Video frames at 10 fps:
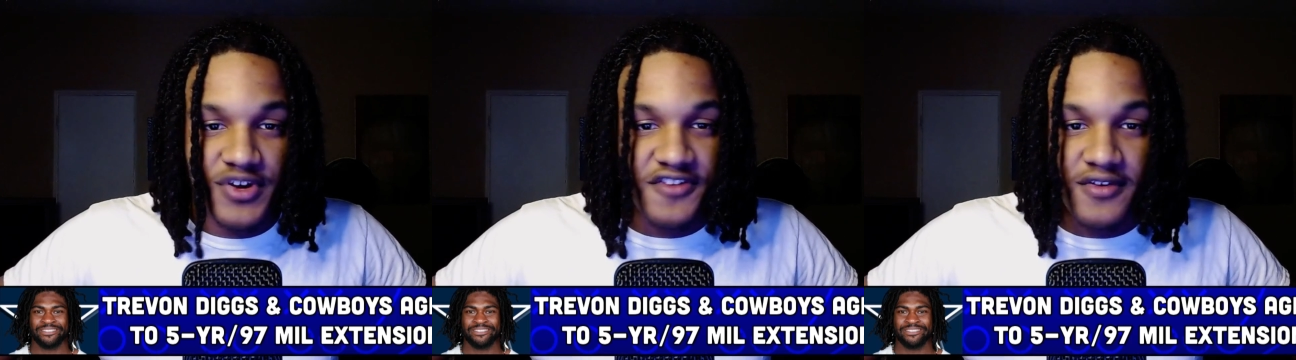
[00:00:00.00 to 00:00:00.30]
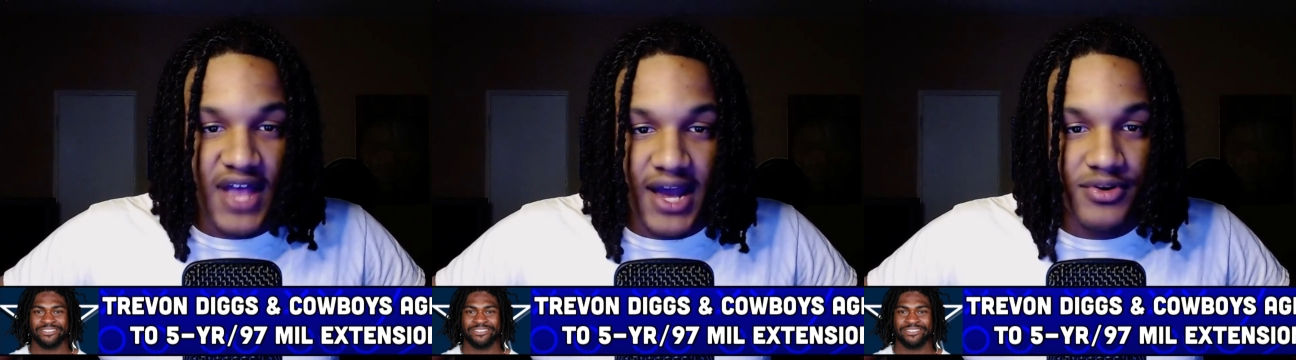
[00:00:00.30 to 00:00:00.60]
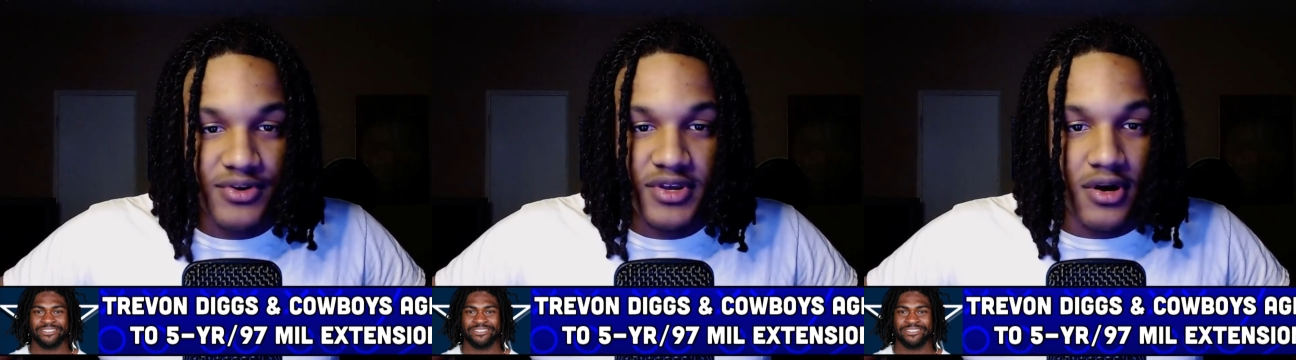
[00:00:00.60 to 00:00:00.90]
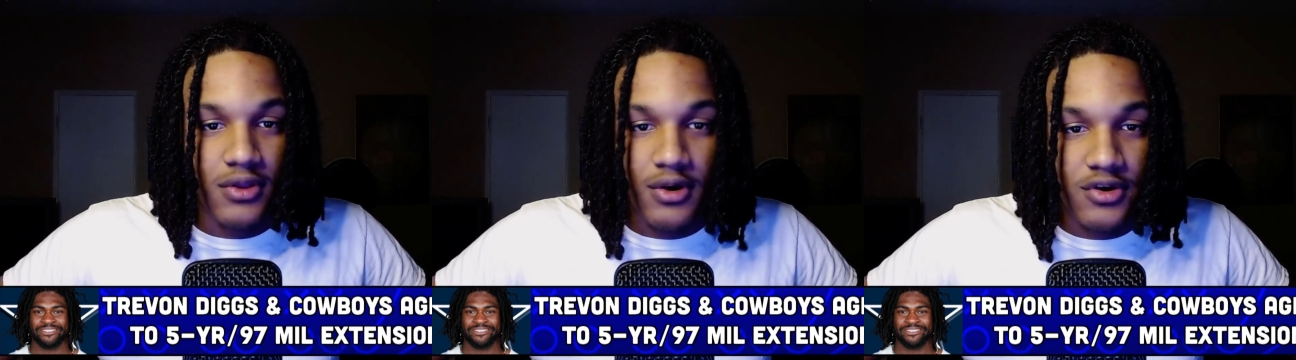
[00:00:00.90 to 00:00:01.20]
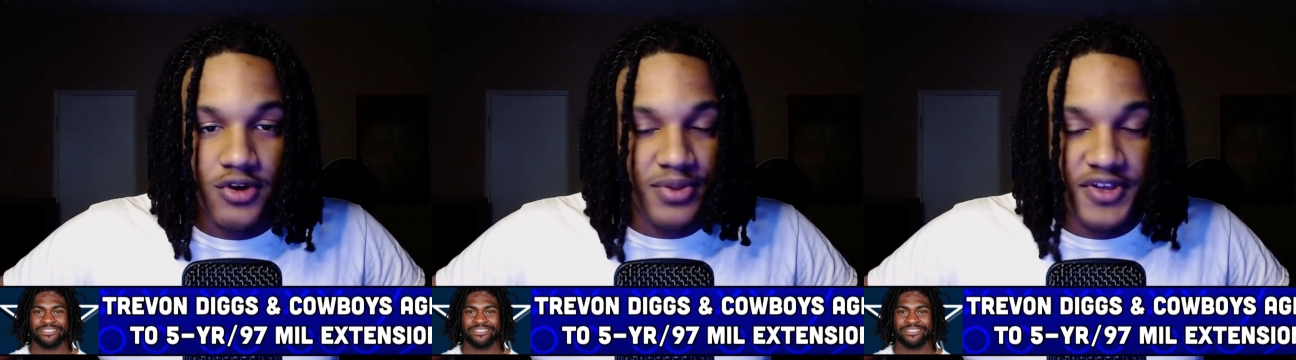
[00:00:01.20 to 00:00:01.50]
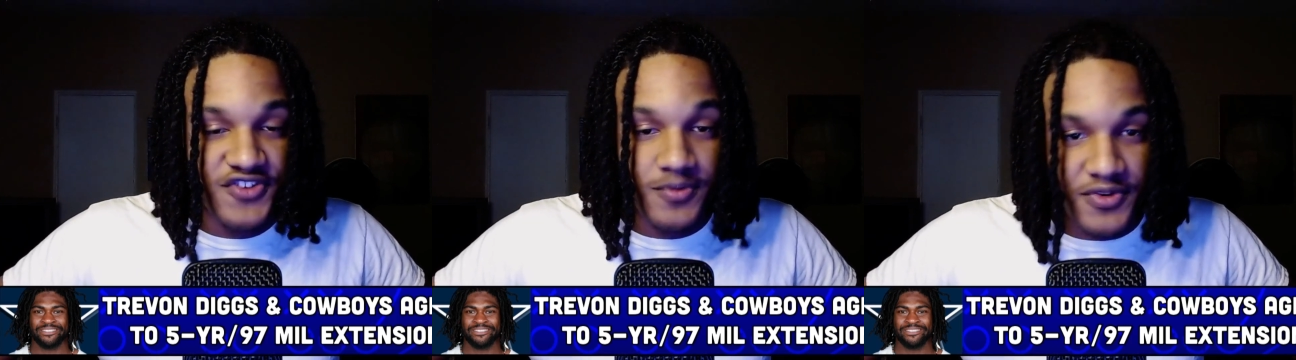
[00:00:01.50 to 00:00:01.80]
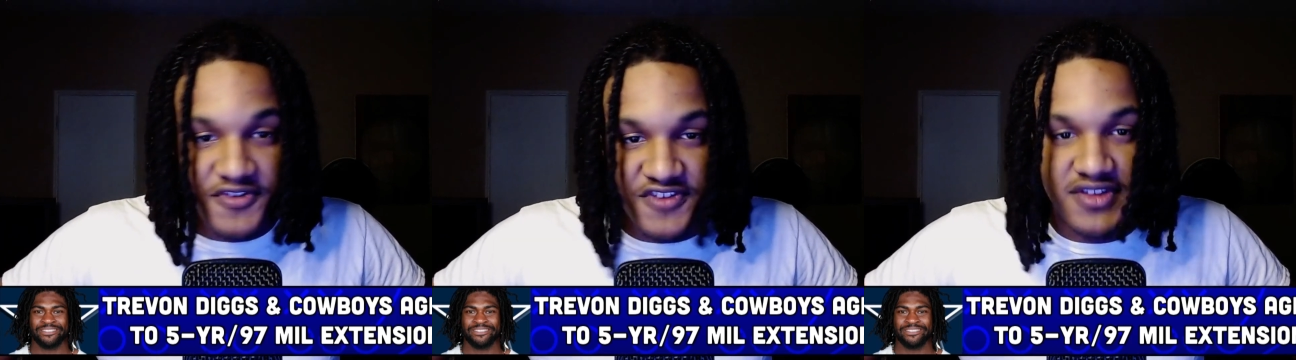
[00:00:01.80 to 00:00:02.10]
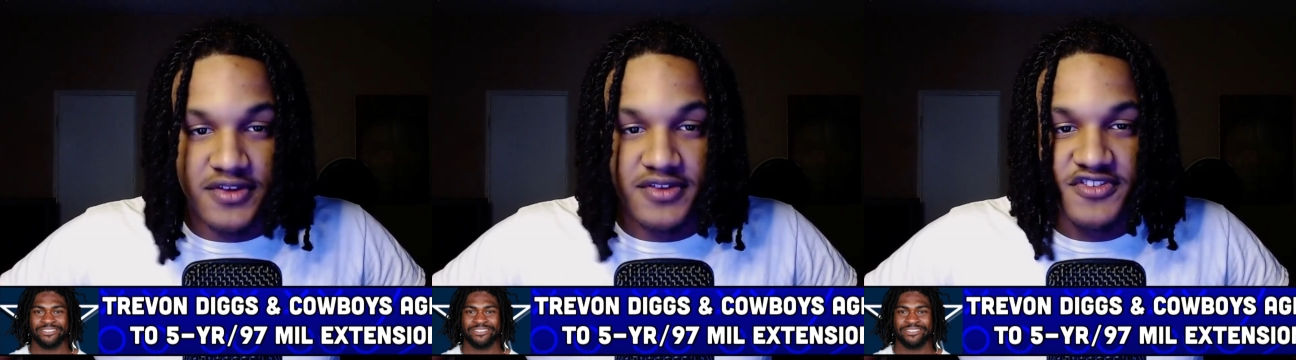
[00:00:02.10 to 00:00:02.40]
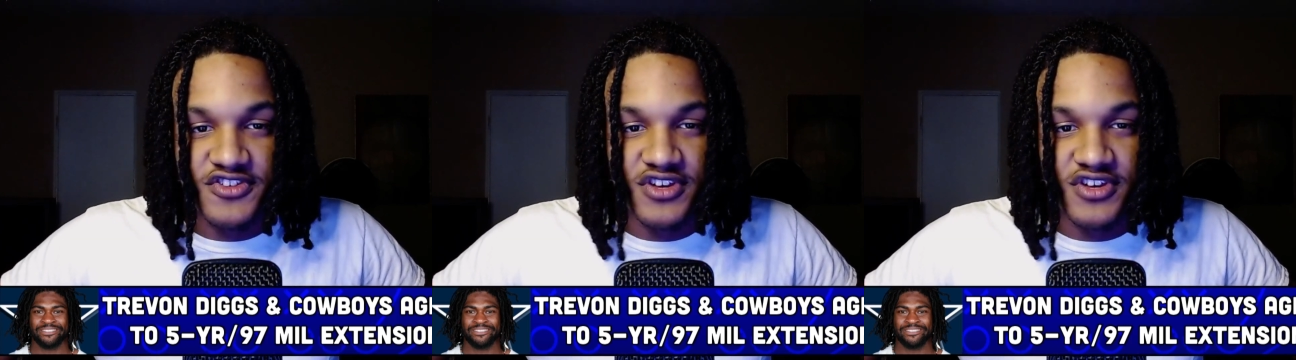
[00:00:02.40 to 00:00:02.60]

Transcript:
Speaker 1: allowing a low completion percentage.